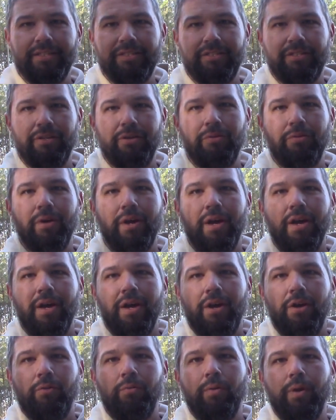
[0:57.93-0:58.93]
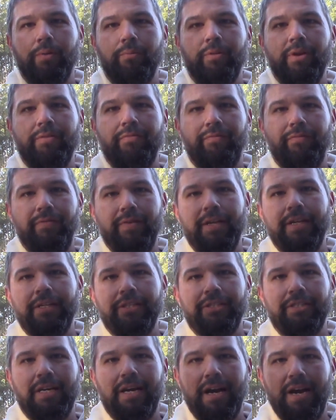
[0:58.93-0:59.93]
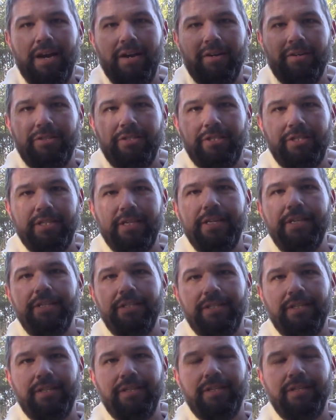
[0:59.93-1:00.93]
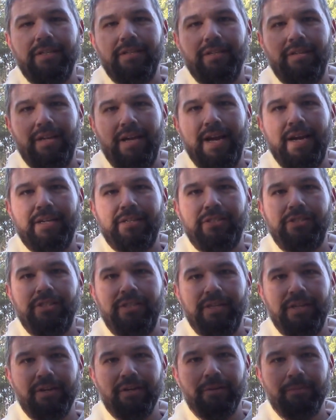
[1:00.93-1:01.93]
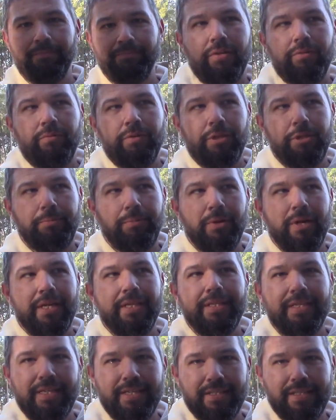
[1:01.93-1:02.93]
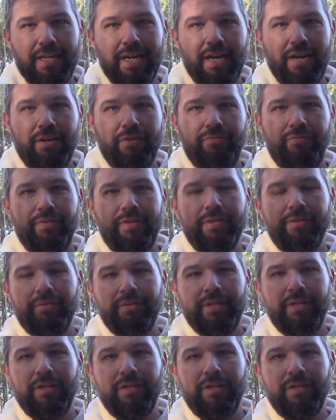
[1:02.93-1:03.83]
So when we finished our season last year, we sprayed the entire field in